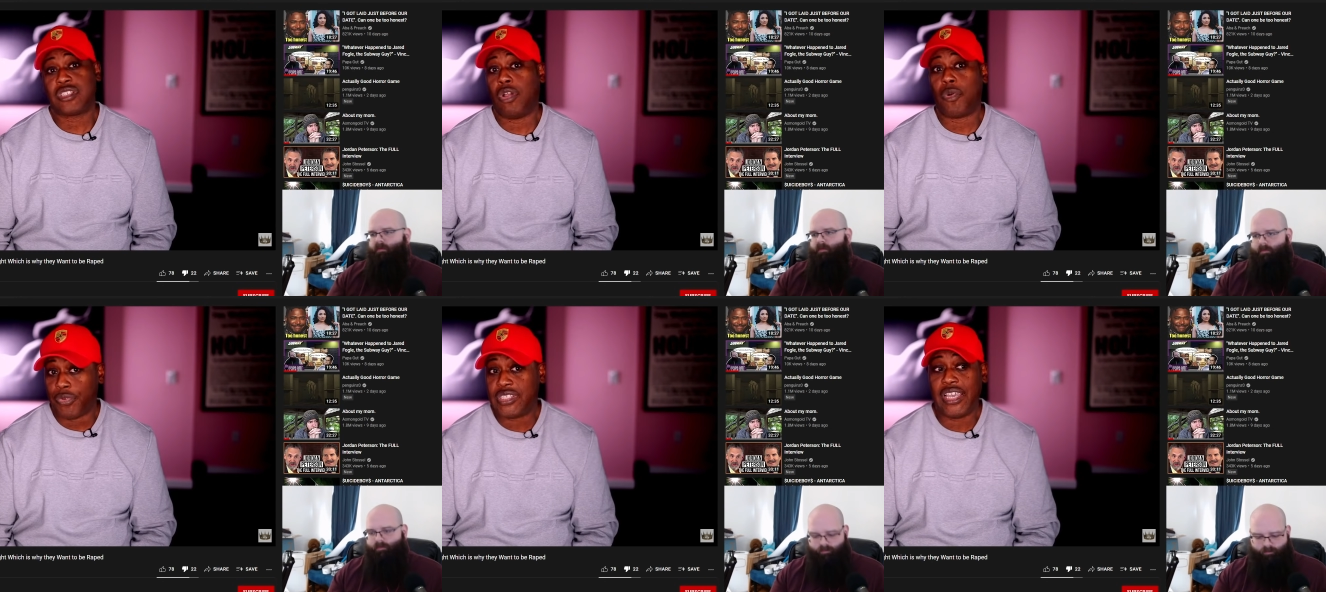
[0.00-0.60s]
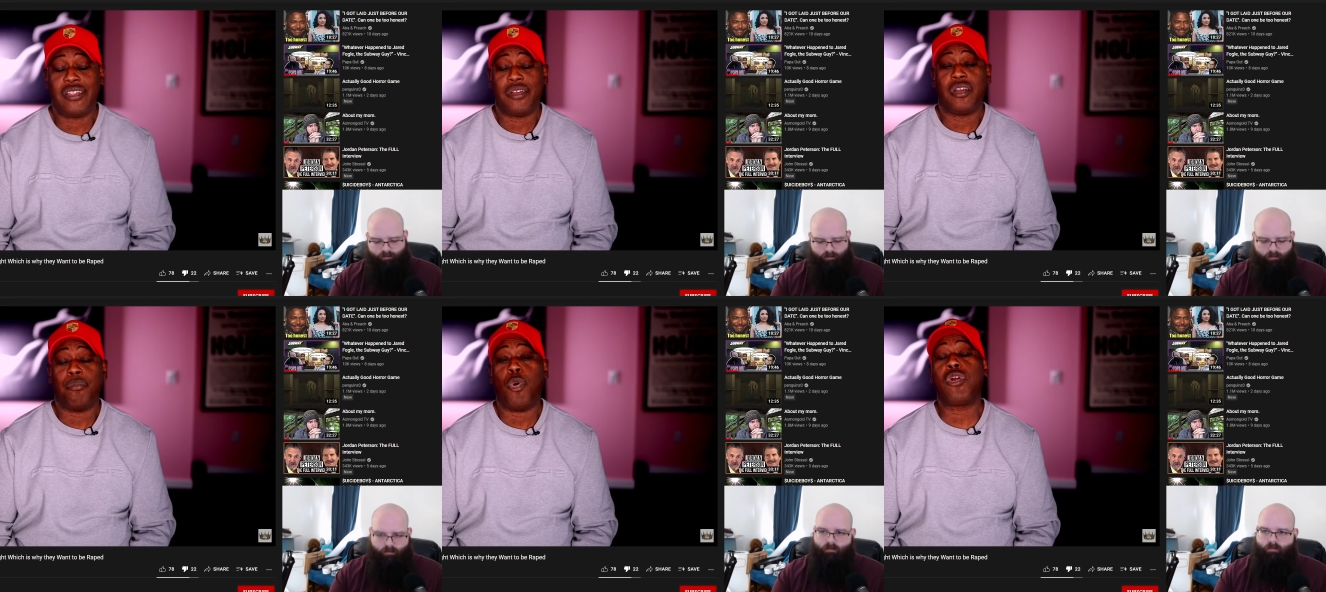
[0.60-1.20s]
Speaker 1: to this global reset,
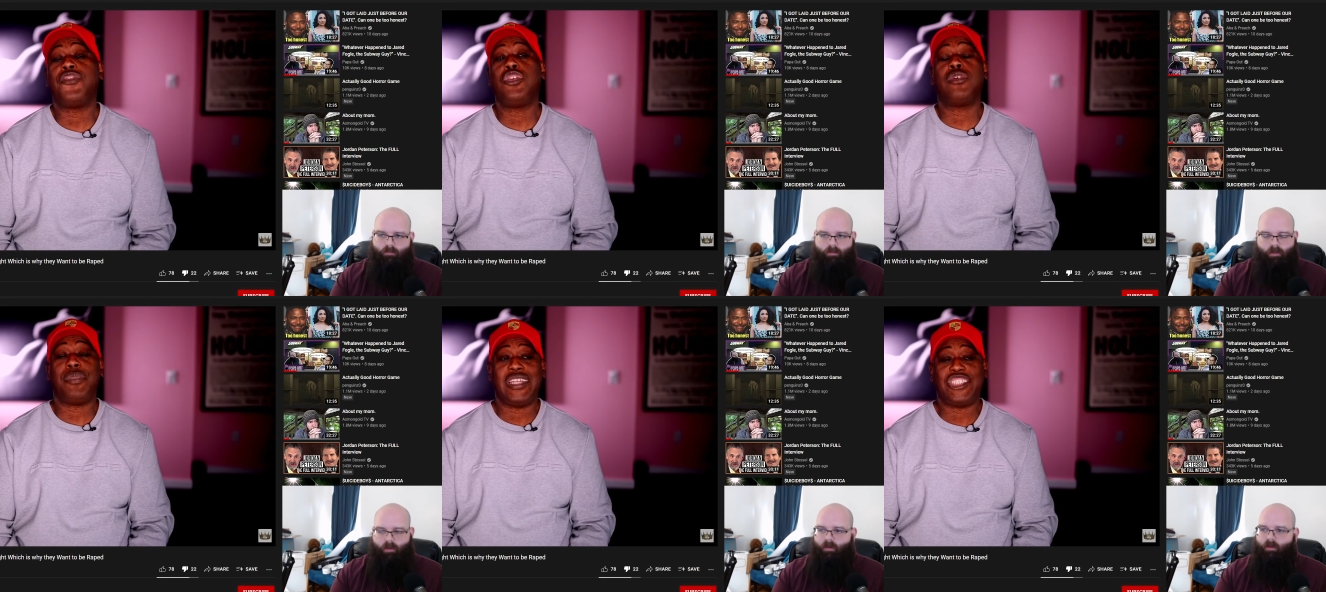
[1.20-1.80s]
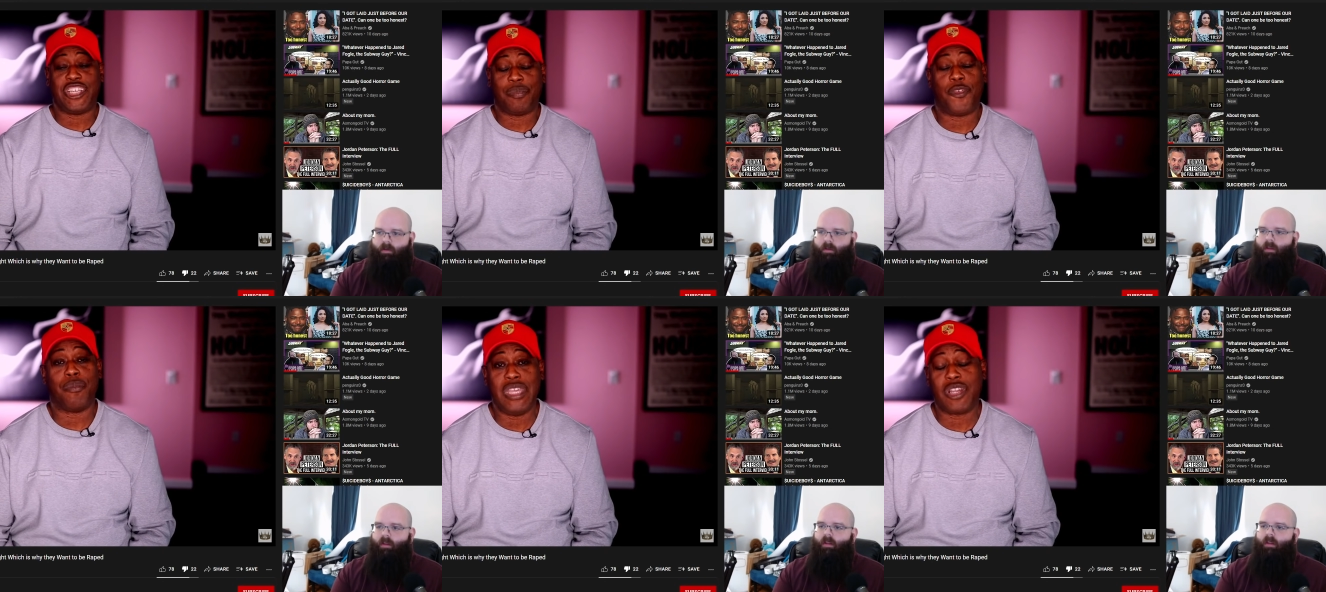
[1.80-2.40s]
more of you will be in jail
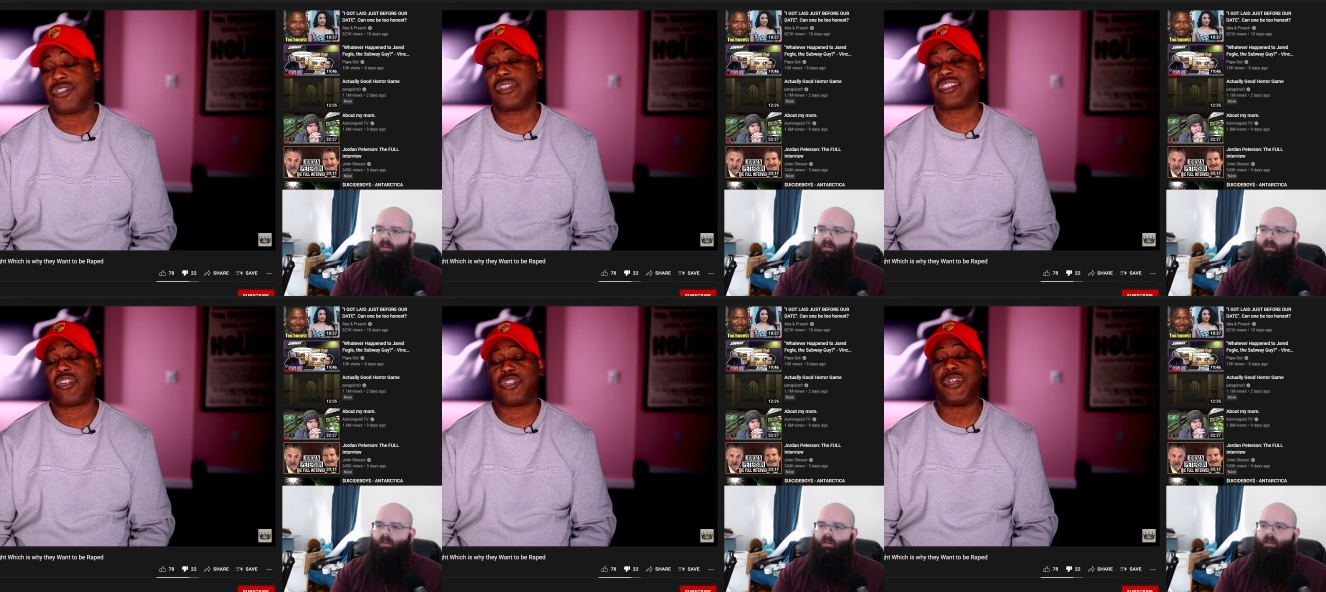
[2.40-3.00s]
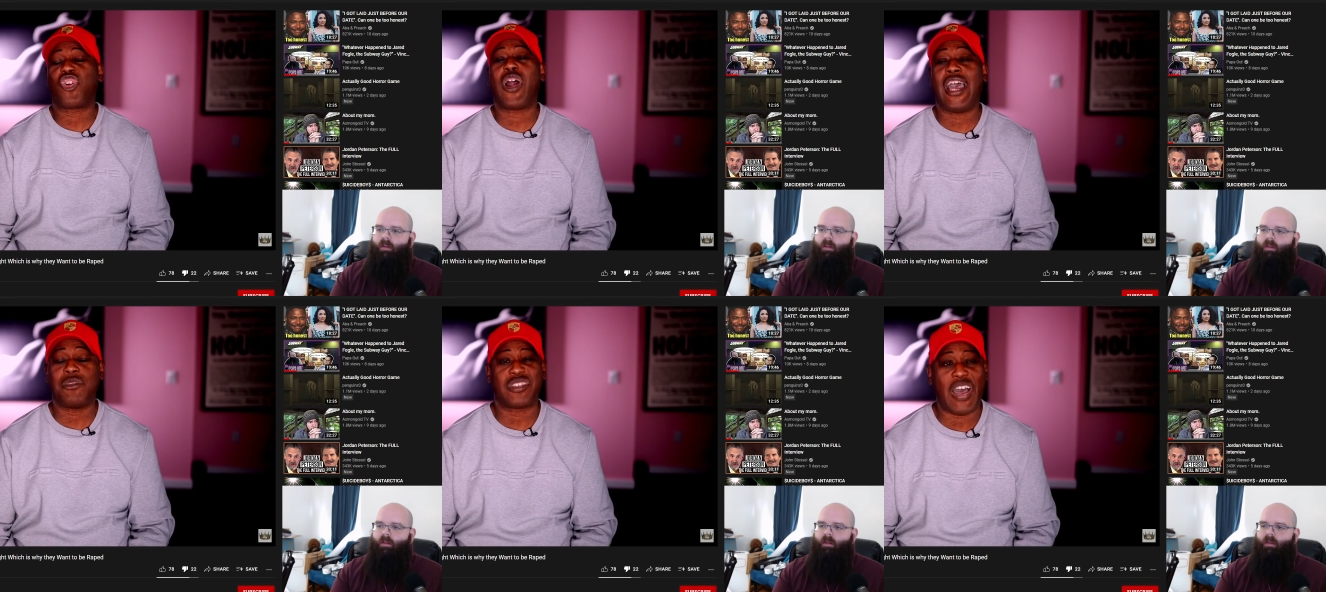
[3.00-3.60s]
before me because you're going to start doing
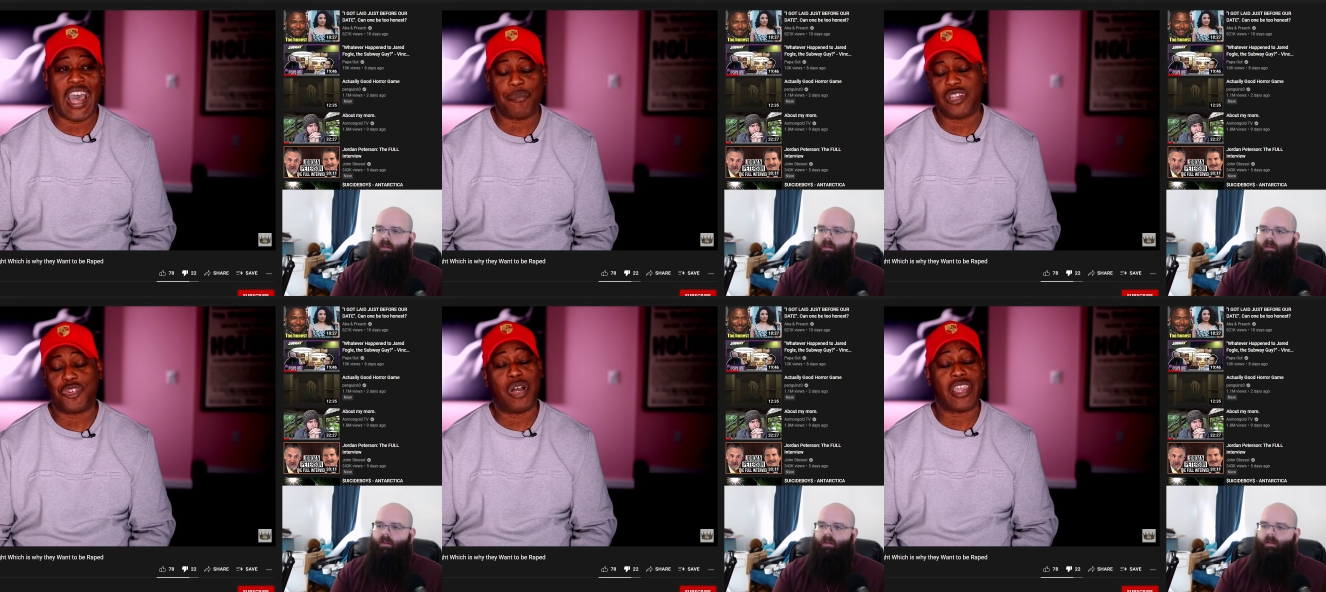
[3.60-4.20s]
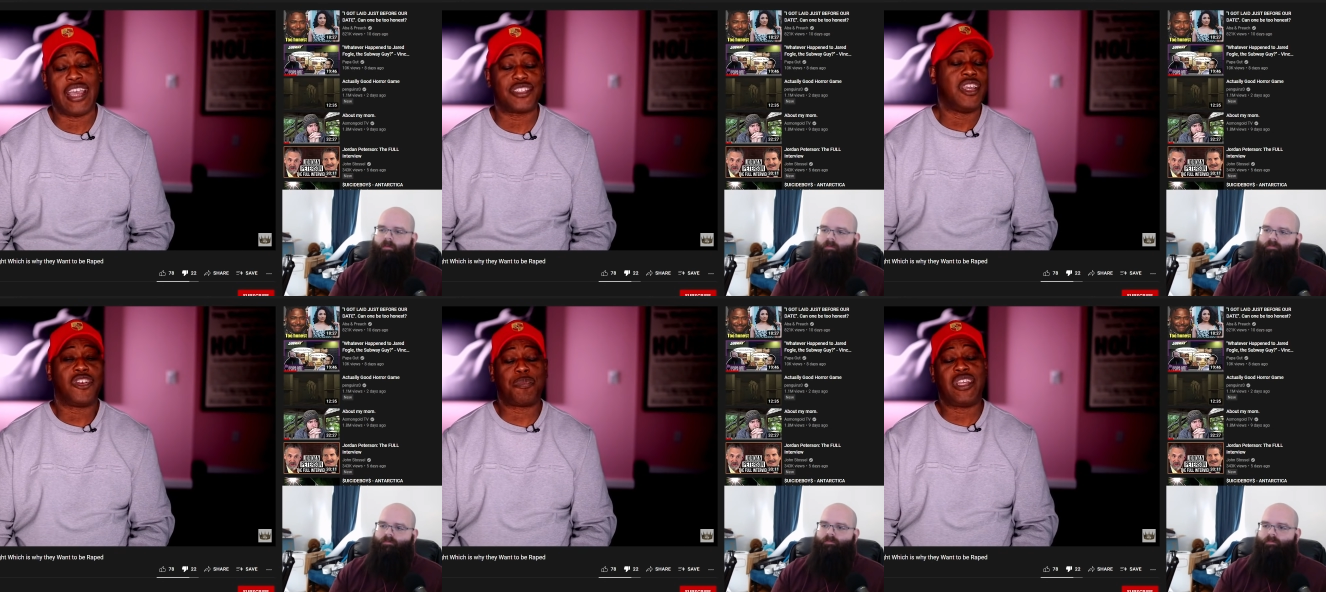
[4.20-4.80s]
crime to survive because your punk asses are